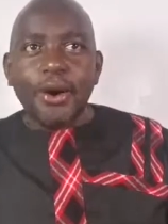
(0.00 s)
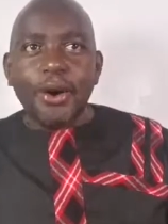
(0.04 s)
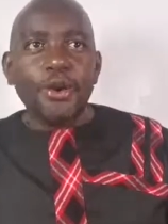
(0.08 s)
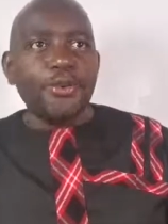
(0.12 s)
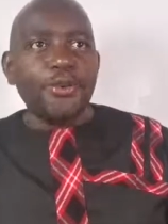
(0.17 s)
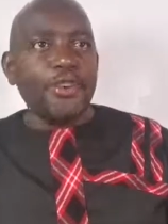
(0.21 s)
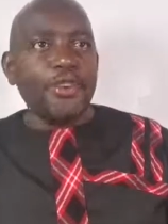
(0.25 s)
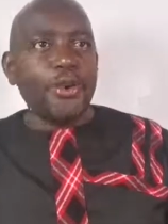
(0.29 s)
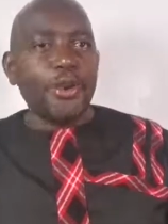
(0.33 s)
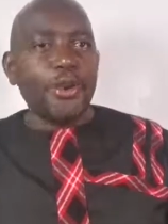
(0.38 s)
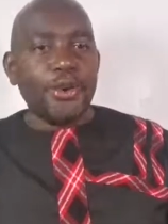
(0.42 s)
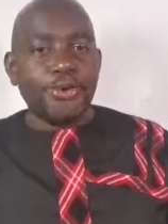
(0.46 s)

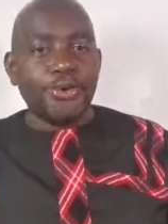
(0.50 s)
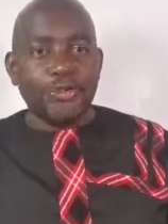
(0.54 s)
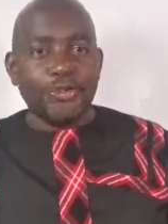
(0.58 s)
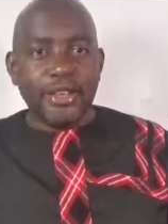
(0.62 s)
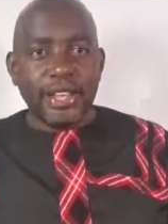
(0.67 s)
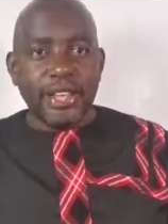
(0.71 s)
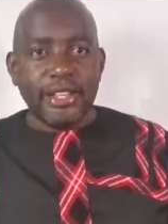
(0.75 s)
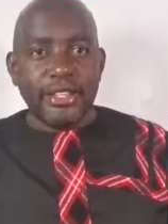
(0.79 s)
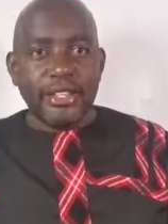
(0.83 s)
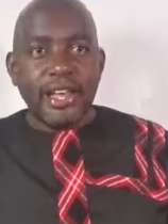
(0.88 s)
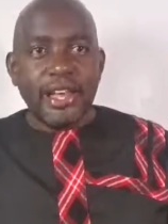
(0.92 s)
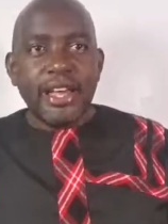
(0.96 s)
of our
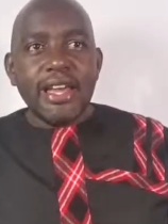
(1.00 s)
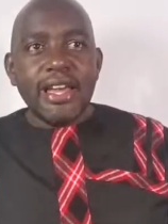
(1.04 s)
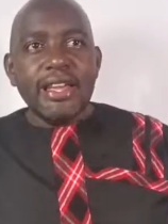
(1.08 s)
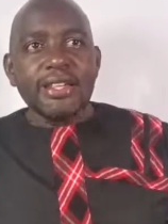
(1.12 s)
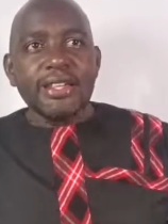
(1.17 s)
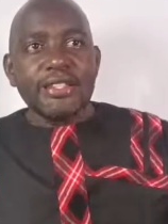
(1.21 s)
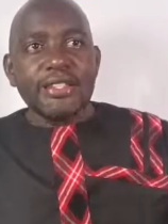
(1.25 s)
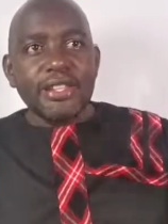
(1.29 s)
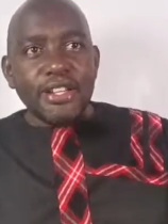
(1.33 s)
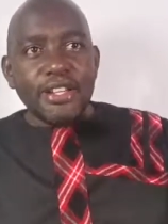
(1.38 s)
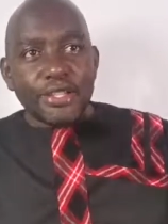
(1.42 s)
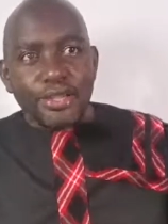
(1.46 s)
faith,
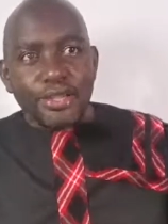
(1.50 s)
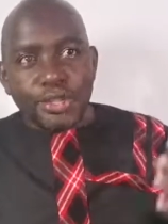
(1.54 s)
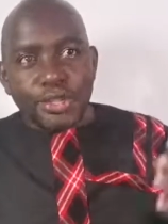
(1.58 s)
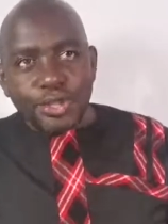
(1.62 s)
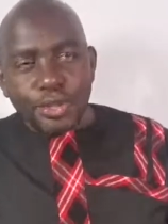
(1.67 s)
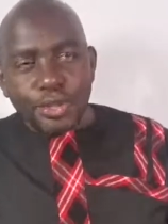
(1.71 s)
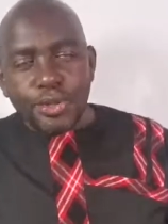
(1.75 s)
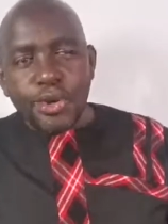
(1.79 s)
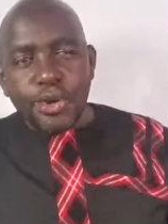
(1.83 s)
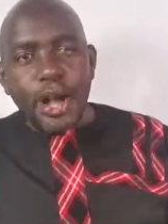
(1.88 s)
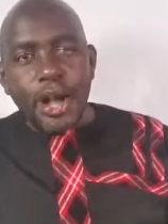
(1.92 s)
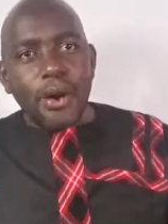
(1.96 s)
is the
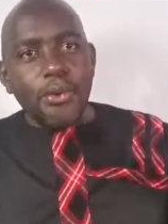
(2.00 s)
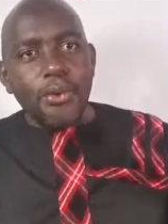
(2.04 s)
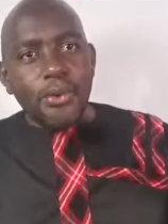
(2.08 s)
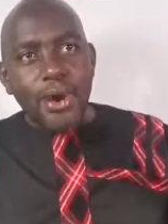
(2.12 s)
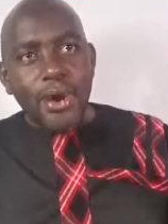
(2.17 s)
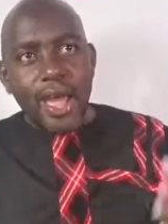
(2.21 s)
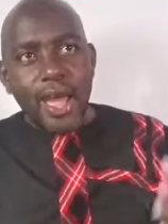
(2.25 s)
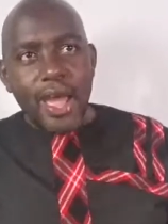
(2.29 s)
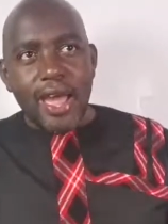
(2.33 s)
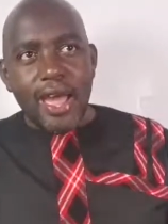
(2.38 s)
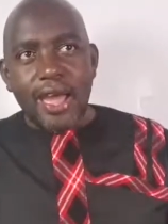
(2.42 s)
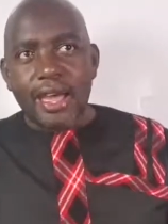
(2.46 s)
sure
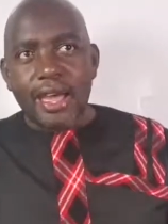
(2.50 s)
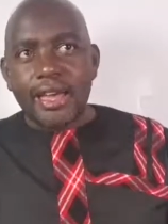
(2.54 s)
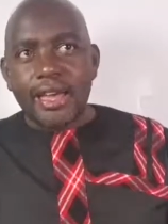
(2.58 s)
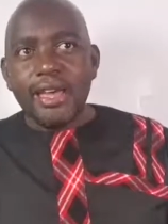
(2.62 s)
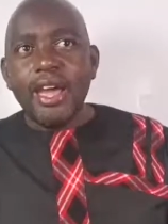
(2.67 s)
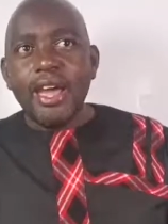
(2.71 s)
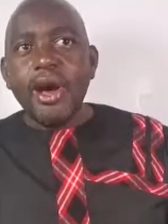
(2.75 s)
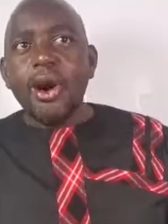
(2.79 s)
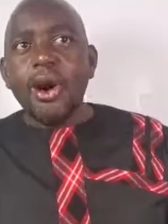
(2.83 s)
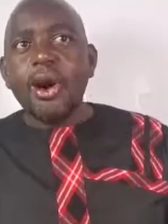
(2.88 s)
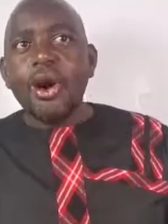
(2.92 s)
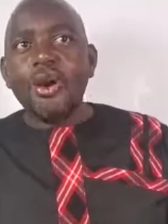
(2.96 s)

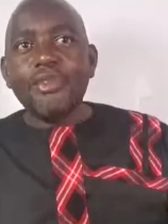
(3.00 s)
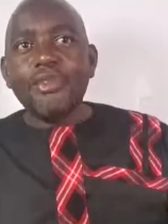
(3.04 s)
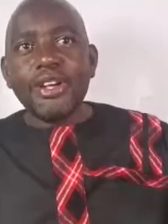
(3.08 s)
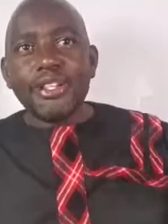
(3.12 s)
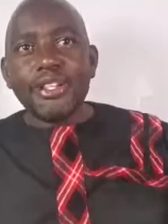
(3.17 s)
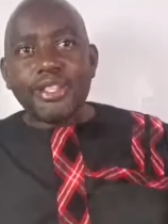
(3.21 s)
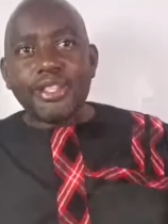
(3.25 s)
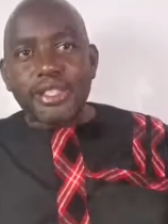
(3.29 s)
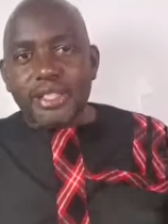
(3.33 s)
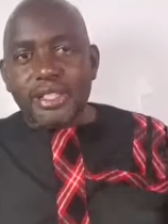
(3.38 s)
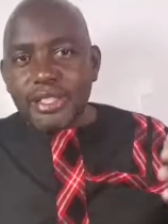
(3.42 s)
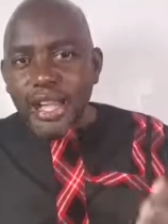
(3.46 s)
way of
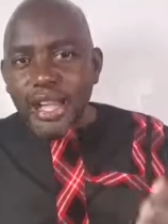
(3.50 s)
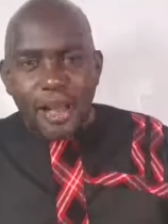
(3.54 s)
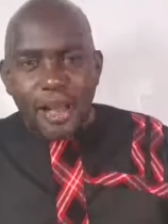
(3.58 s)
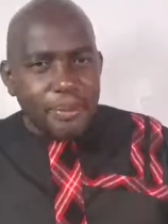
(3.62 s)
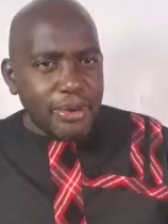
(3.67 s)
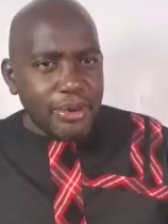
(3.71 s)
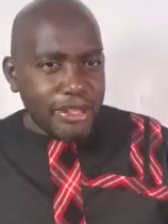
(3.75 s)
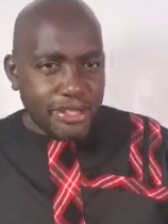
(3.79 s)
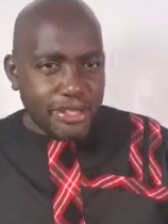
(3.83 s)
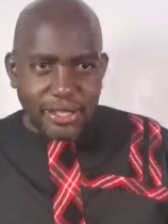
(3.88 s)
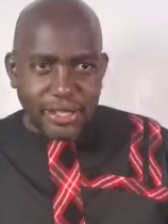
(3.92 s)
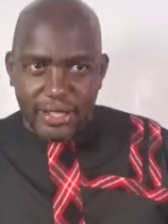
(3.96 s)

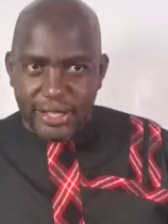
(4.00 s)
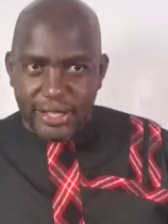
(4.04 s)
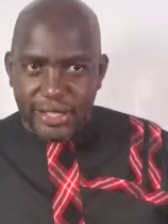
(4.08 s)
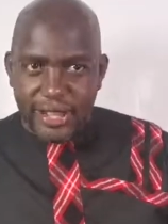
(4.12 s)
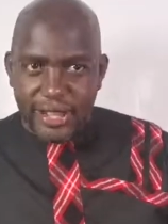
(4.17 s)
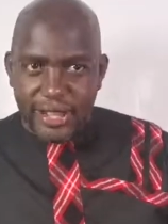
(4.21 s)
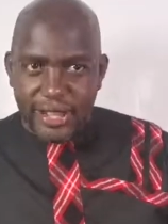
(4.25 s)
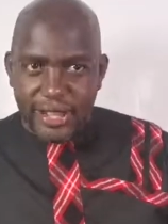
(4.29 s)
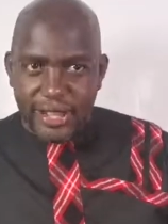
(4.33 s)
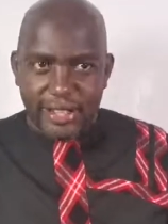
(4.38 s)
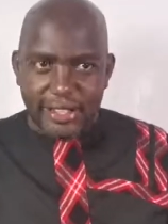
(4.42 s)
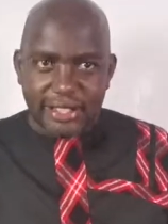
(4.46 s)
establishing
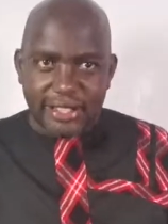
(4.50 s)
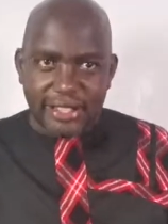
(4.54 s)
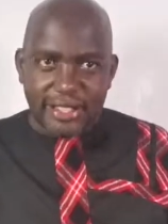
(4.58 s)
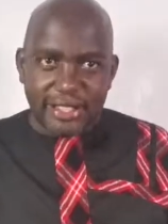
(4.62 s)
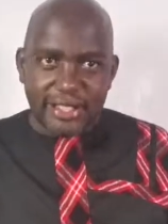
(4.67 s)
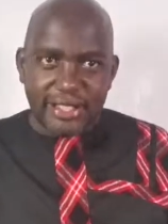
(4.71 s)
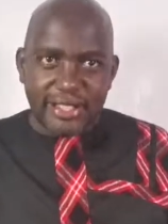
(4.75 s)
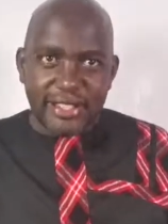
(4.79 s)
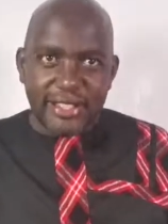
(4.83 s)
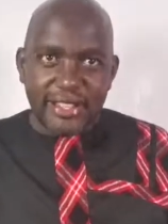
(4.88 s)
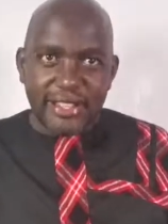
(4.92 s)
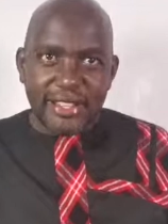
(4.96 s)
the heart.
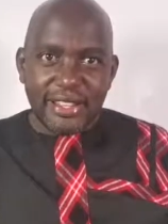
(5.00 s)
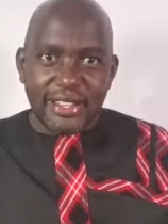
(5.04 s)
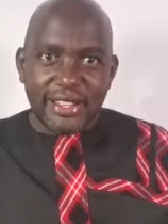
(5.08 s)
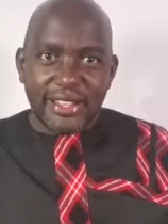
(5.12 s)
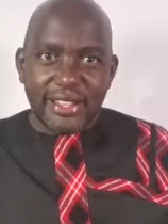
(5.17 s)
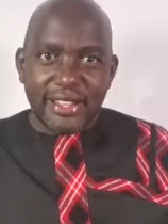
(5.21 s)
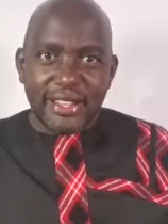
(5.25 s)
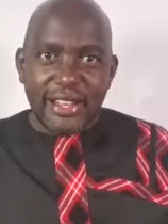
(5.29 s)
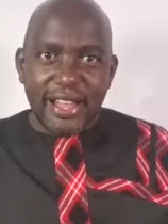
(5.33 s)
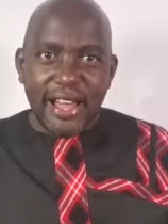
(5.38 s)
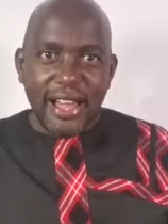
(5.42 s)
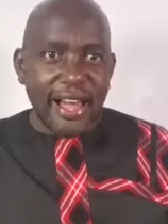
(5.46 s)

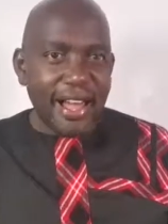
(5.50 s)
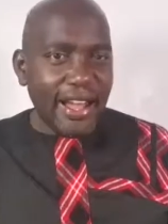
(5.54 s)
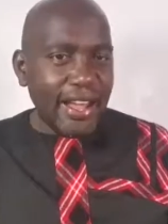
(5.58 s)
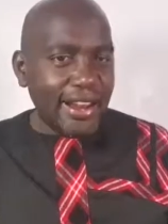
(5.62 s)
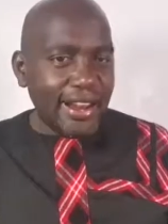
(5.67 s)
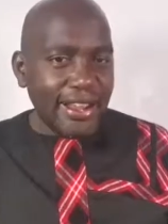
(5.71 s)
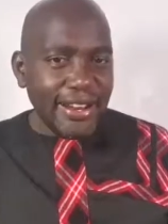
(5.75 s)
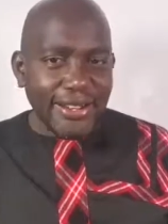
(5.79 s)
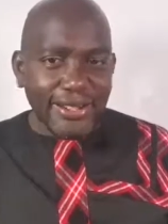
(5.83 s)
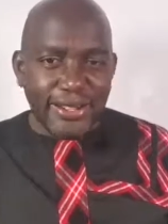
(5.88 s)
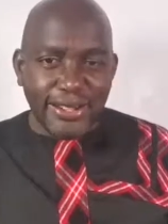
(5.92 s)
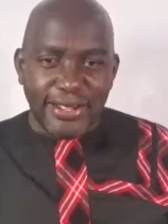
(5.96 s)

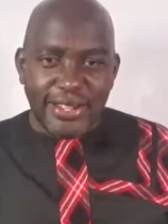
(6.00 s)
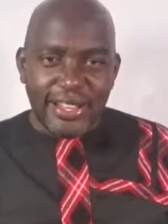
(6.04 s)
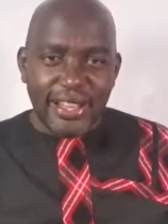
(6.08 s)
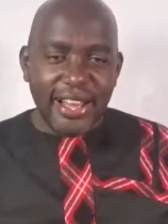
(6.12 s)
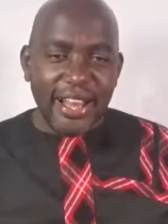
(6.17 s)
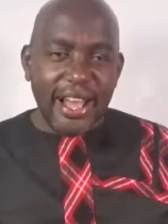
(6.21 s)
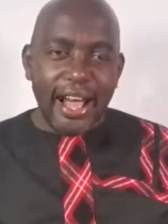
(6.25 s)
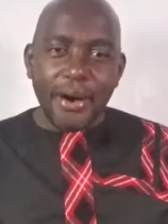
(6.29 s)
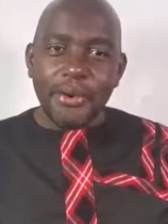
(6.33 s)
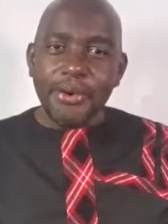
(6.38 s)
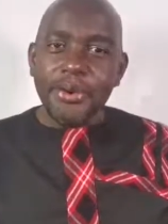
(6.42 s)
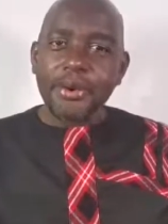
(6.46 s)

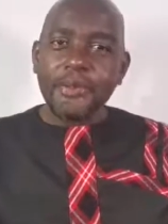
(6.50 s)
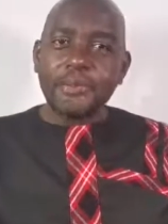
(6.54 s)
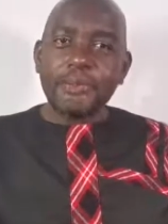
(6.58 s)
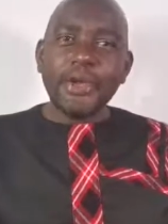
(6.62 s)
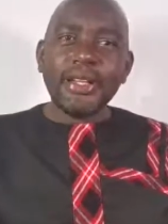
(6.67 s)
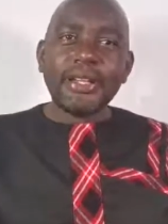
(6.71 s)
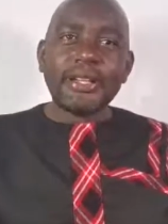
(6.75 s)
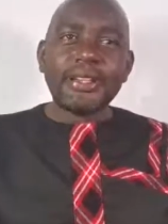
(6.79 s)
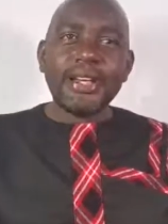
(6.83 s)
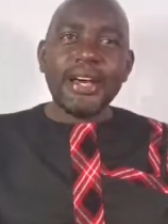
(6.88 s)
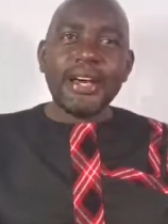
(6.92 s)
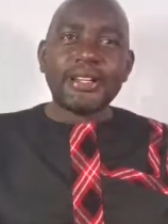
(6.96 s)
Hallelujah! I will
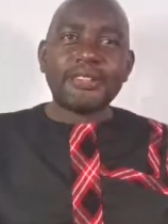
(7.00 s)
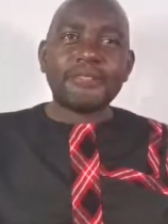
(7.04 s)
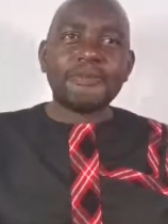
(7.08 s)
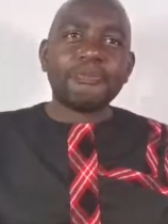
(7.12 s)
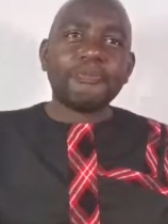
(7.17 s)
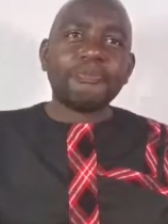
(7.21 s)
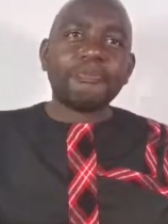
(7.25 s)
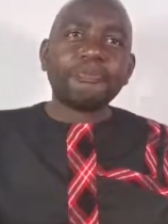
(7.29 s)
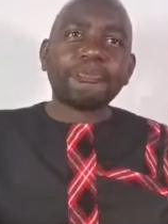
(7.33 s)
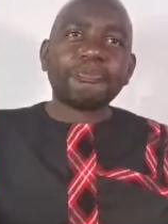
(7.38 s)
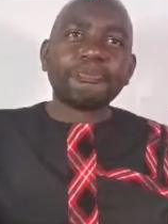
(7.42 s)
repeat that.